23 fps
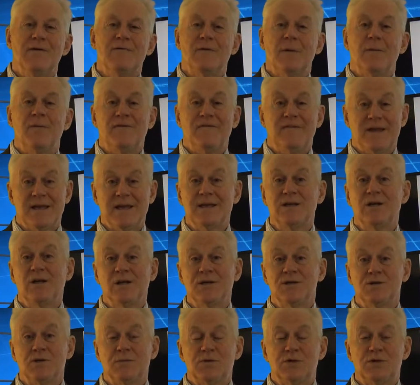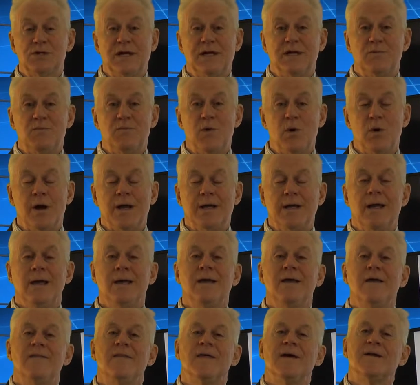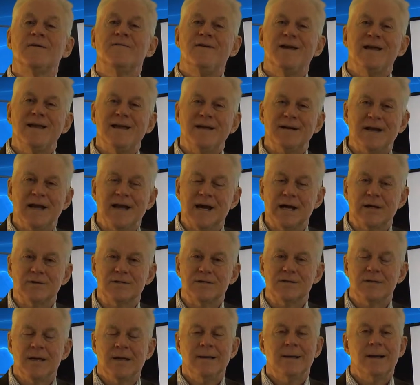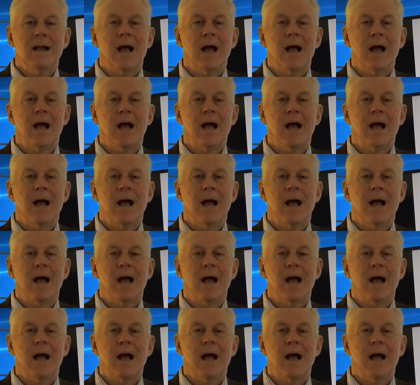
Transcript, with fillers: from a vandalism standpoint than a vacant house.